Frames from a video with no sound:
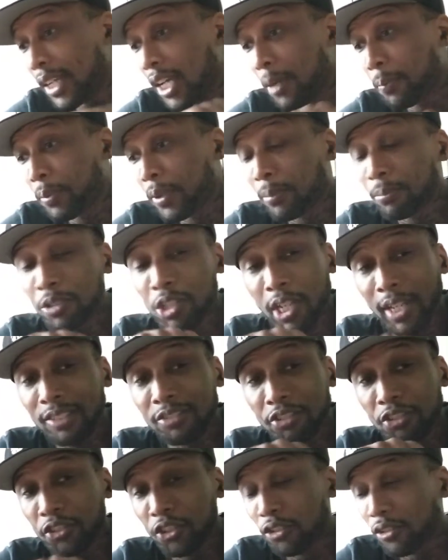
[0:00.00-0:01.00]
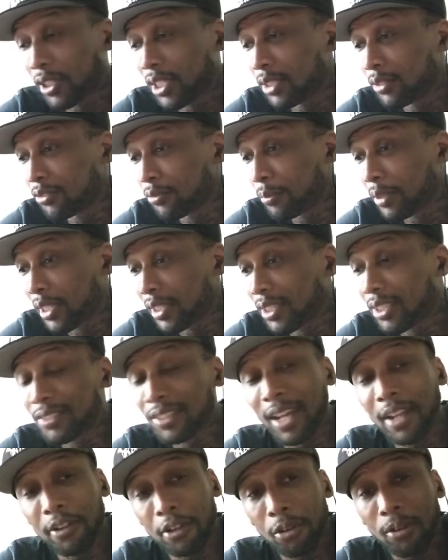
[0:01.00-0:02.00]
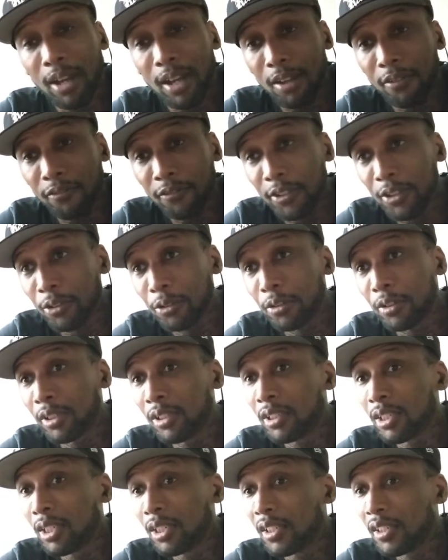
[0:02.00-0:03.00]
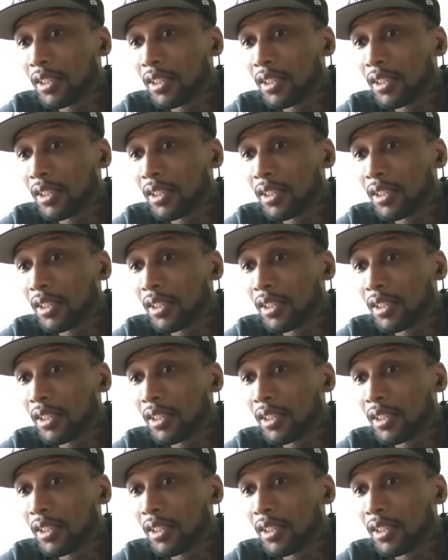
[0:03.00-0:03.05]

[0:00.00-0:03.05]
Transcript: Help him chase his dreams, man. Cause I know how I feel. To,